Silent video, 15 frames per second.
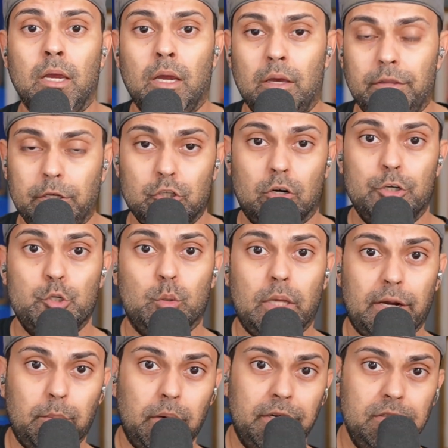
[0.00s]
they charge you a
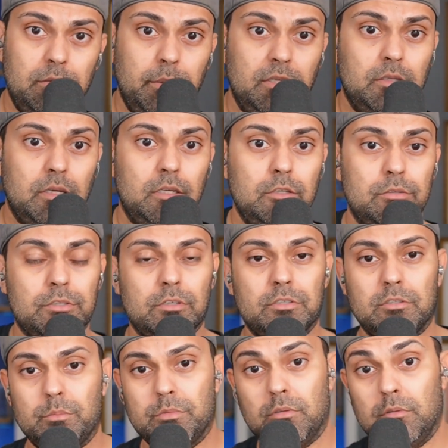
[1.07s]
lot of money to maintain your
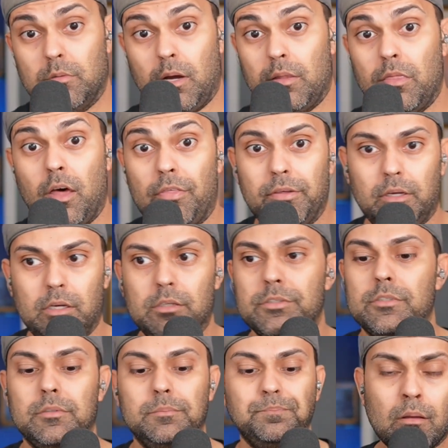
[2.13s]
systems and do nothing
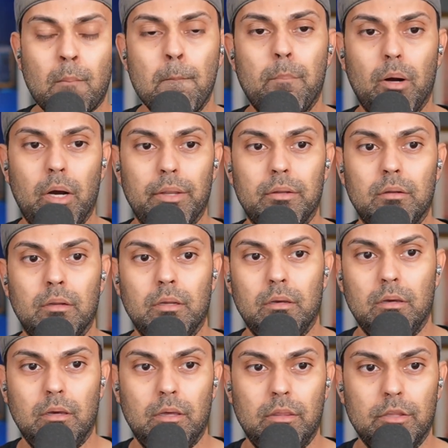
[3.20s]
else. But
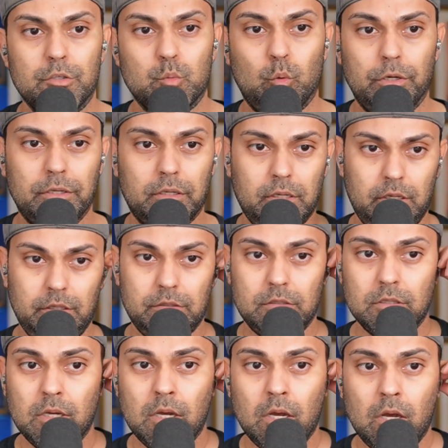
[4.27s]
in this one case,
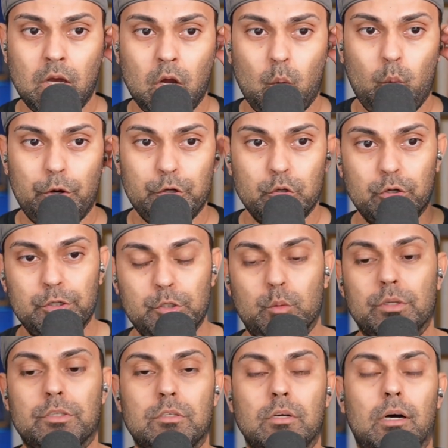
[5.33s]
when you're
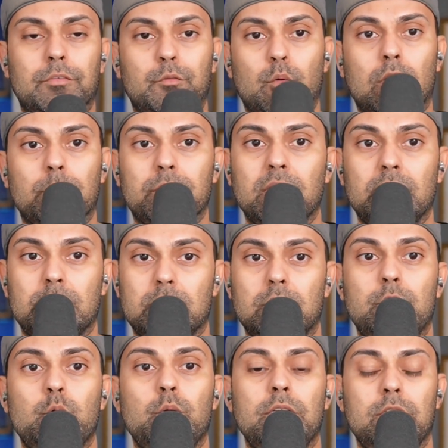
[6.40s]
doing software updates,
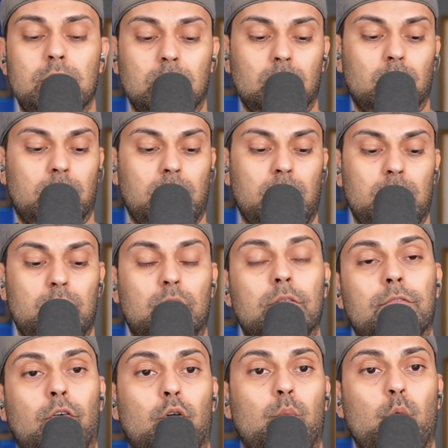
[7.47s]
you need to look at your
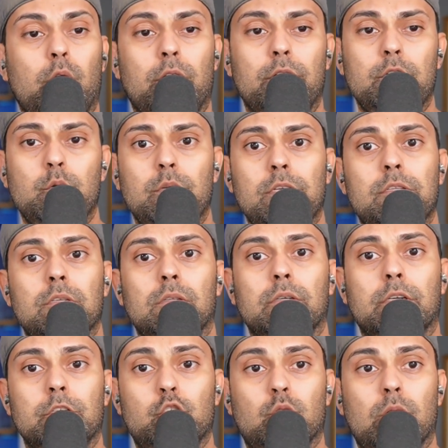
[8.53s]
firmware. You need to
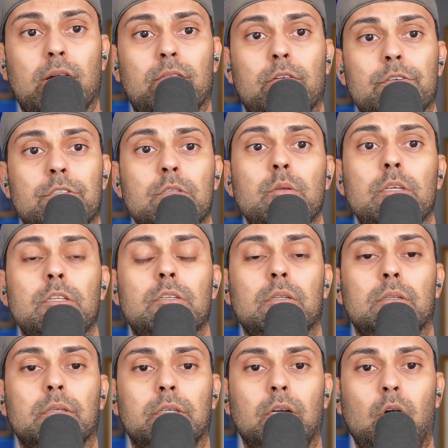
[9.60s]
look at drivers. You need to
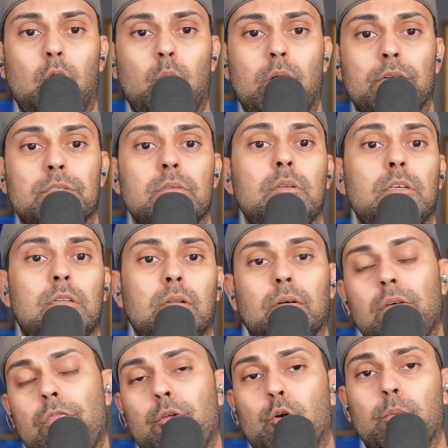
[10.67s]
look at OS. You need to look
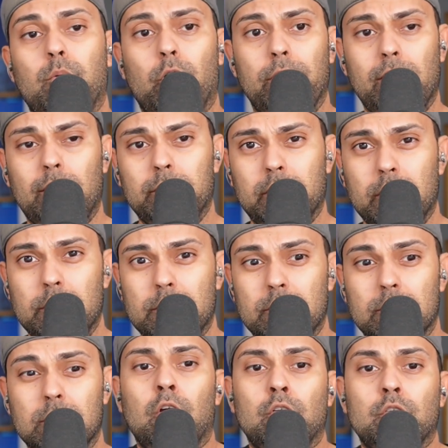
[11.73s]
at third-party
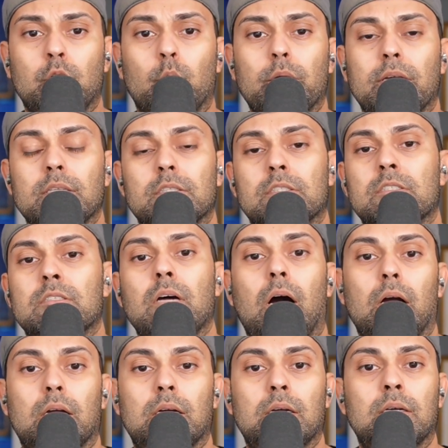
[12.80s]
applications. Don't get
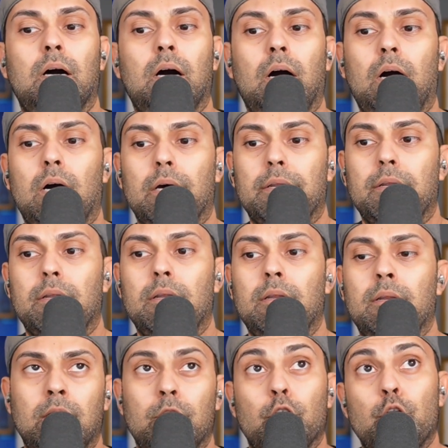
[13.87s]
stuck on
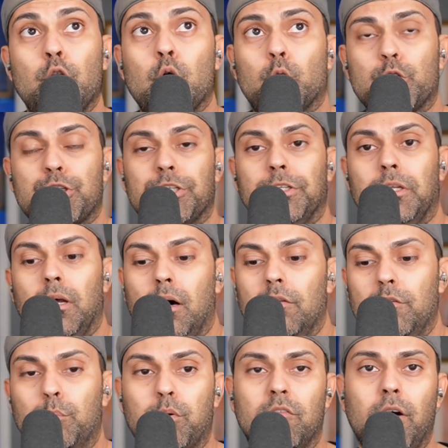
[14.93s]
the notion of
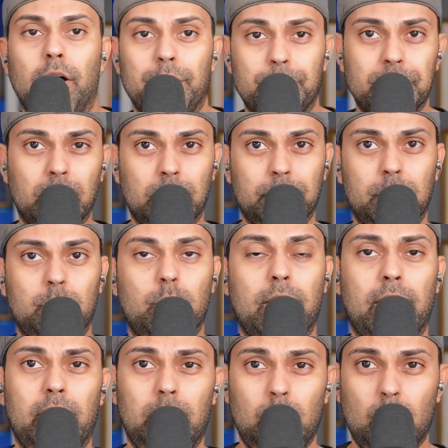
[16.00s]
a provider telling you,
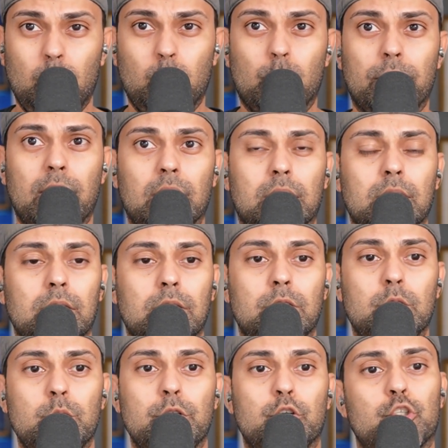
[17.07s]
hey, we're not going to
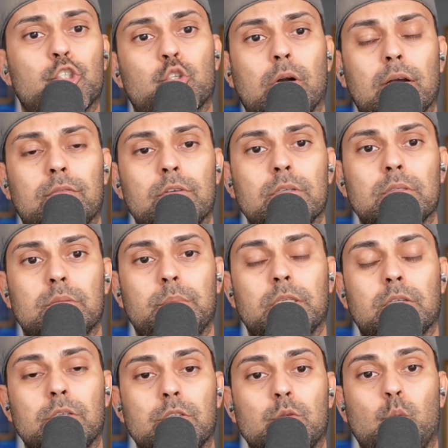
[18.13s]
do your drivers
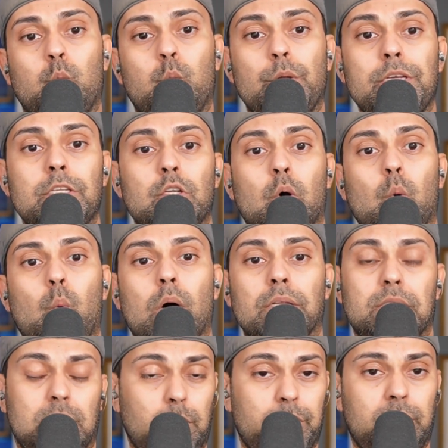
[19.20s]
because we don't want
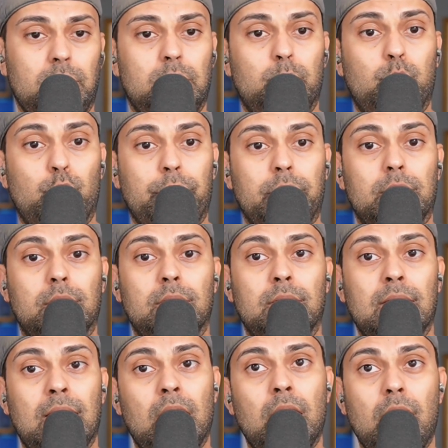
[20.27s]
something to break.
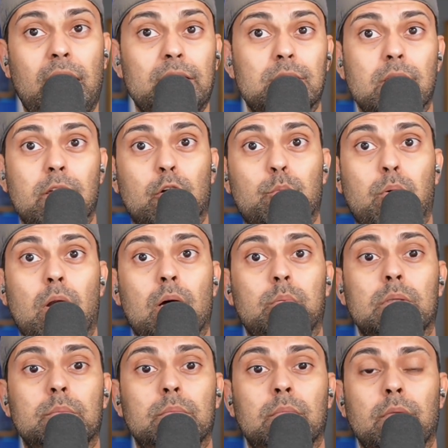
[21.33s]
That's their
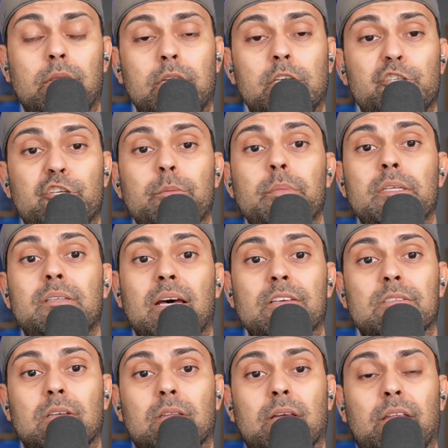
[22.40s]
problem. They should be
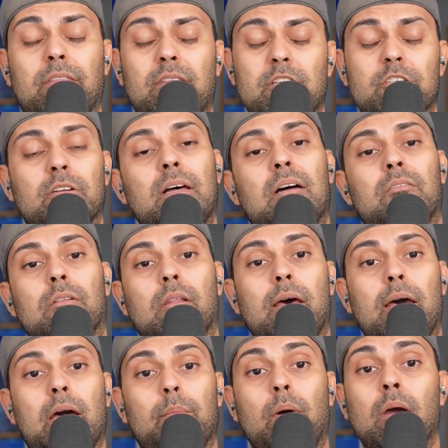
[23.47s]
testing that. They should have a
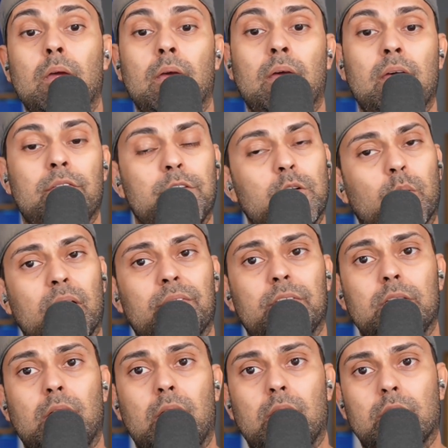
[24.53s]
lab. If you don't have
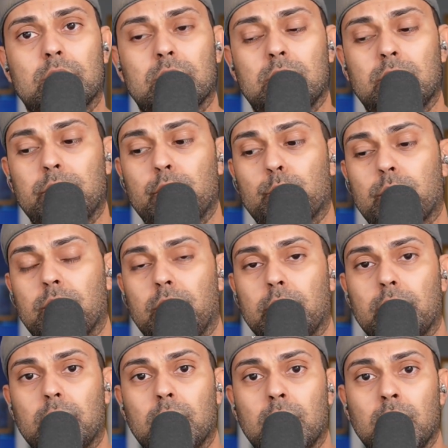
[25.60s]
an exterior
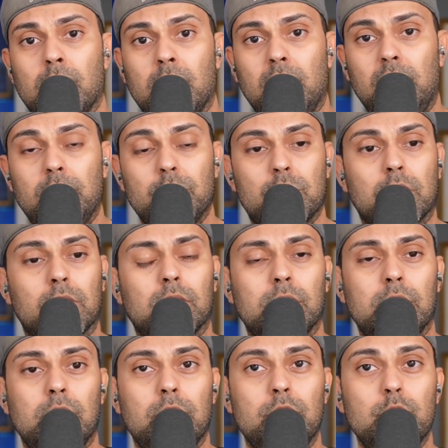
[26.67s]
provider
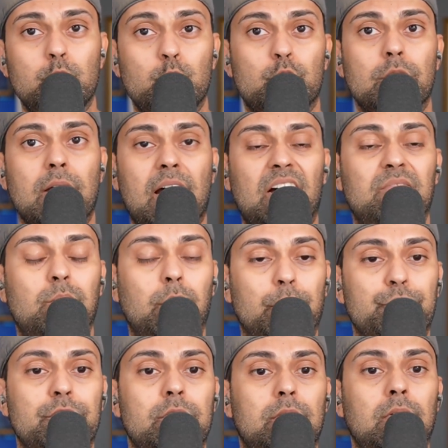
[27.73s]
internally, you should have
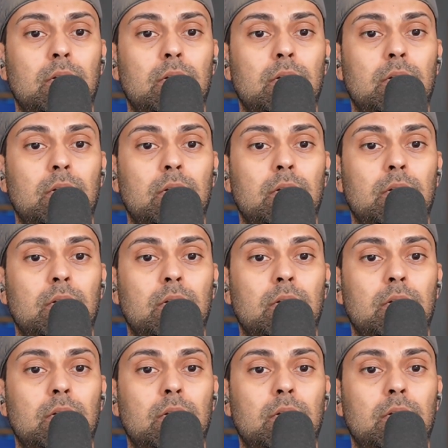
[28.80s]
budget